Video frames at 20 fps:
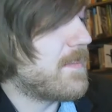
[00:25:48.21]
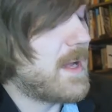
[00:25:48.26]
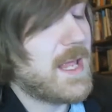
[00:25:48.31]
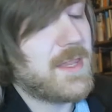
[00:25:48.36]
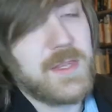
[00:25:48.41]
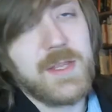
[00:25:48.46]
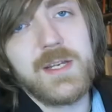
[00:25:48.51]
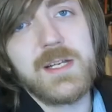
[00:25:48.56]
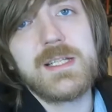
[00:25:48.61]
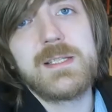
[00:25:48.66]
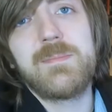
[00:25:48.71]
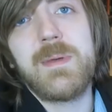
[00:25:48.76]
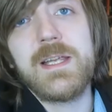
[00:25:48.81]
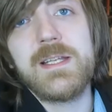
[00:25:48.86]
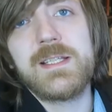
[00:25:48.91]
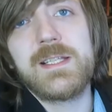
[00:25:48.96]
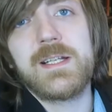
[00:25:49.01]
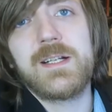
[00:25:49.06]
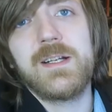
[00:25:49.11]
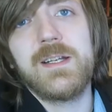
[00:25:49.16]
the method is
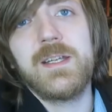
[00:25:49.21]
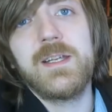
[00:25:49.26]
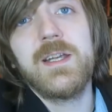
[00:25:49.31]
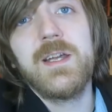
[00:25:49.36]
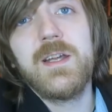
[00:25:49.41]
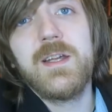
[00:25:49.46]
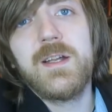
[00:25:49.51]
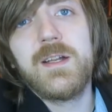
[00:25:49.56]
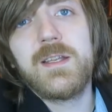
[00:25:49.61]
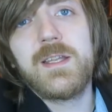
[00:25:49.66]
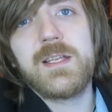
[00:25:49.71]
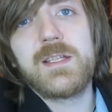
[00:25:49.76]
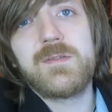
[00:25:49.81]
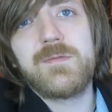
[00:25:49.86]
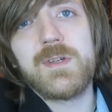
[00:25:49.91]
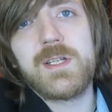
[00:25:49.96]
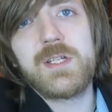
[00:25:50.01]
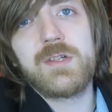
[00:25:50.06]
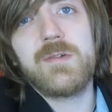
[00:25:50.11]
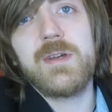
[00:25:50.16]
basically
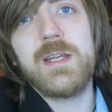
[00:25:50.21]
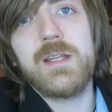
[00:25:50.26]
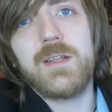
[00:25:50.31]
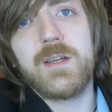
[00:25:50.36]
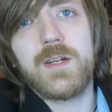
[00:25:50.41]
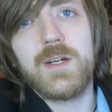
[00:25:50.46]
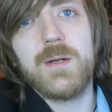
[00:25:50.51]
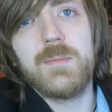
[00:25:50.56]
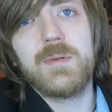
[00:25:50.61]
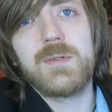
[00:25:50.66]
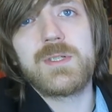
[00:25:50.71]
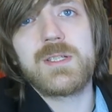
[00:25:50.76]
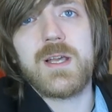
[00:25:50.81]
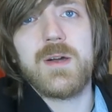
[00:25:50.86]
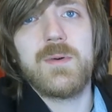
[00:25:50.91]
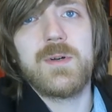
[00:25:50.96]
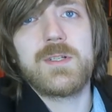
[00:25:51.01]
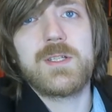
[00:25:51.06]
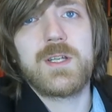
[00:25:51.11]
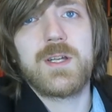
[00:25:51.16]
this retreat that couples
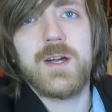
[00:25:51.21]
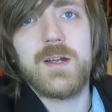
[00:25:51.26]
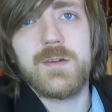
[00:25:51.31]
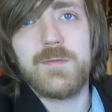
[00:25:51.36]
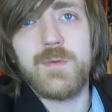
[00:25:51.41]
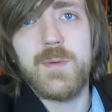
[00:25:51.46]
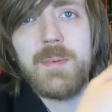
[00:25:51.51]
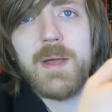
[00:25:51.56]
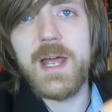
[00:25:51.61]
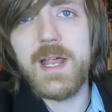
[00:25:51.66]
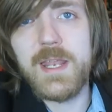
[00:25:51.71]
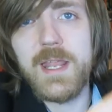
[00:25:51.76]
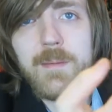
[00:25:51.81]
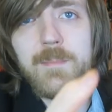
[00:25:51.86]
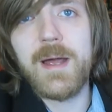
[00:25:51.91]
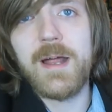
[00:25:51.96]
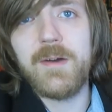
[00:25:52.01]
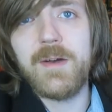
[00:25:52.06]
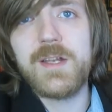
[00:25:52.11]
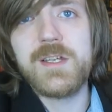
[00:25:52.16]
go on to kind of repair
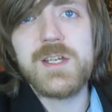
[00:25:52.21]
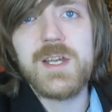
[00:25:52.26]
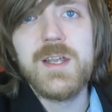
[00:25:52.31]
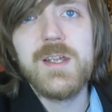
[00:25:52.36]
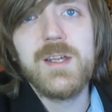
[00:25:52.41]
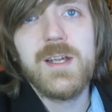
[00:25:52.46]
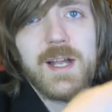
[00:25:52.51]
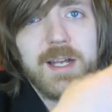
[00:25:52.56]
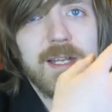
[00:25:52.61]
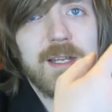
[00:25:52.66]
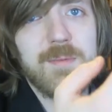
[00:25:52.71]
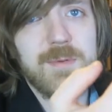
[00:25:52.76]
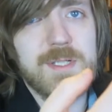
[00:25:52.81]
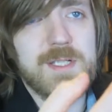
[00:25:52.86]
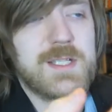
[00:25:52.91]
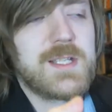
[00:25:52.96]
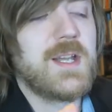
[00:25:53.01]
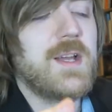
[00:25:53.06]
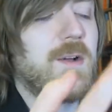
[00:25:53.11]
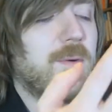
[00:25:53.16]
their marriage. And he
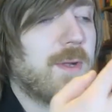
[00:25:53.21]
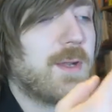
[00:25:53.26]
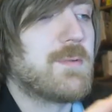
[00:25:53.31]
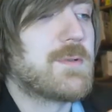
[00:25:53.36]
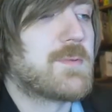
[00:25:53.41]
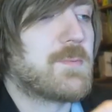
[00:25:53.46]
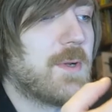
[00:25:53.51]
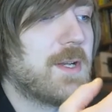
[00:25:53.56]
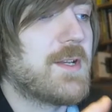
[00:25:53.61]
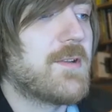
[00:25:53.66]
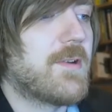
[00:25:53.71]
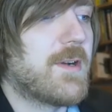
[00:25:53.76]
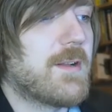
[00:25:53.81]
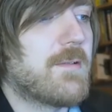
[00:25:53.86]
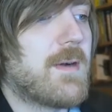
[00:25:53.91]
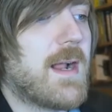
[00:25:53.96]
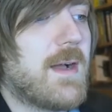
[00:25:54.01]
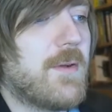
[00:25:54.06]
was he was wandering